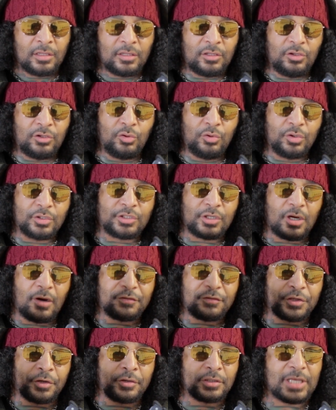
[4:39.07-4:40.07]
you
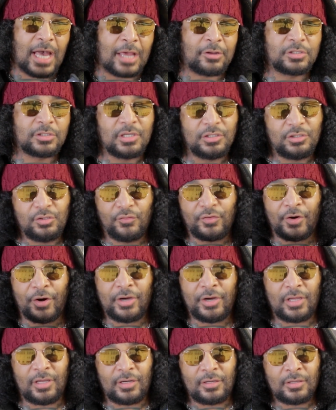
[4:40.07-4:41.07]
deserve certain titles because you've
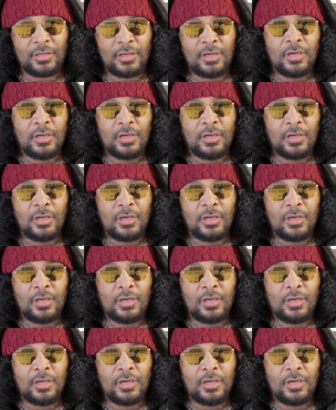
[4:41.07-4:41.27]
earned it.